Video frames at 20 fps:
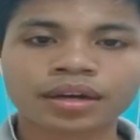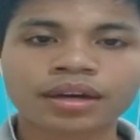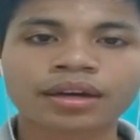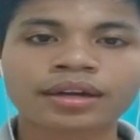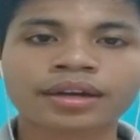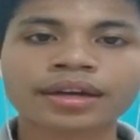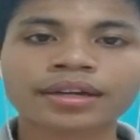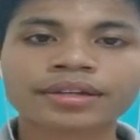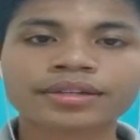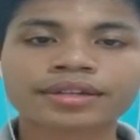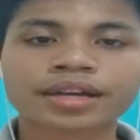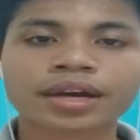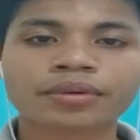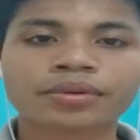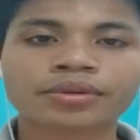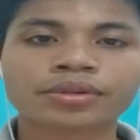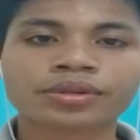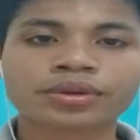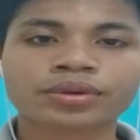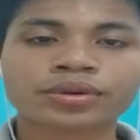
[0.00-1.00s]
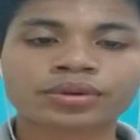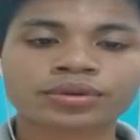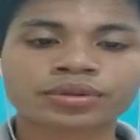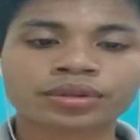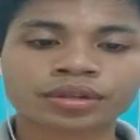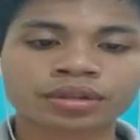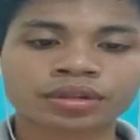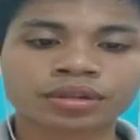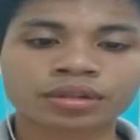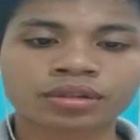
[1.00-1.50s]
Next, I will show you
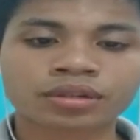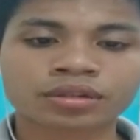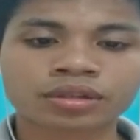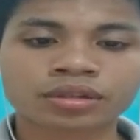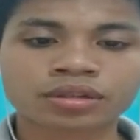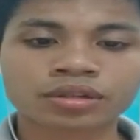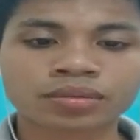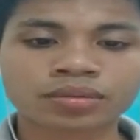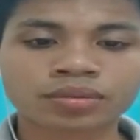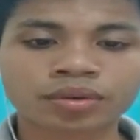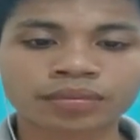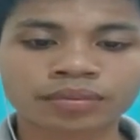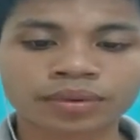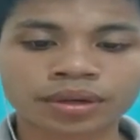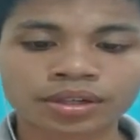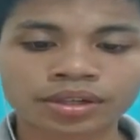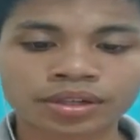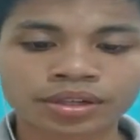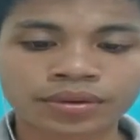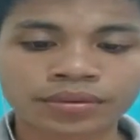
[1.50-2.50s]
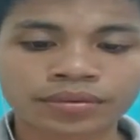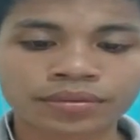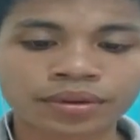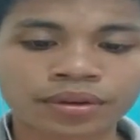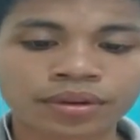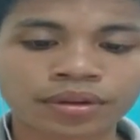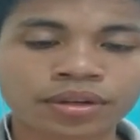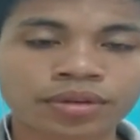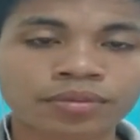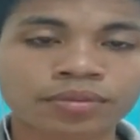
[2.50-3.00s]
the system operation
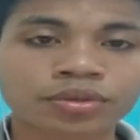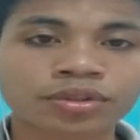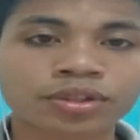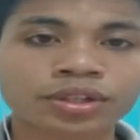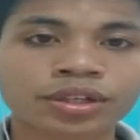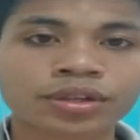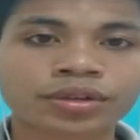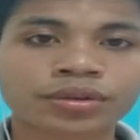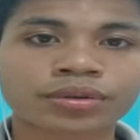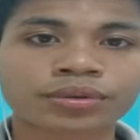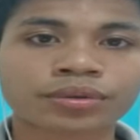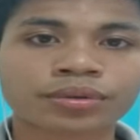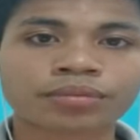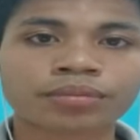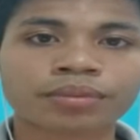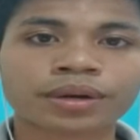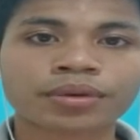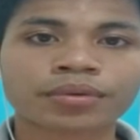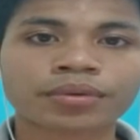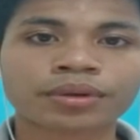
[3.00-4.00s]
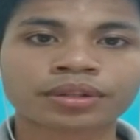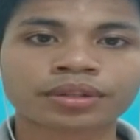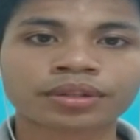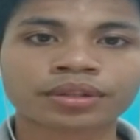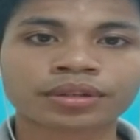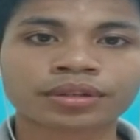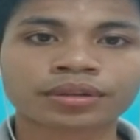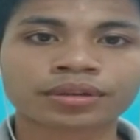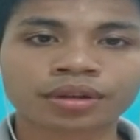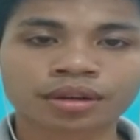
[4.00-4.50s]
for the Motrico
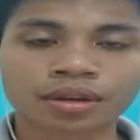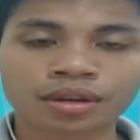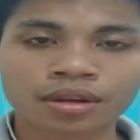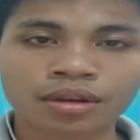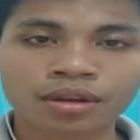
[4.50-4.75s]
Breakwater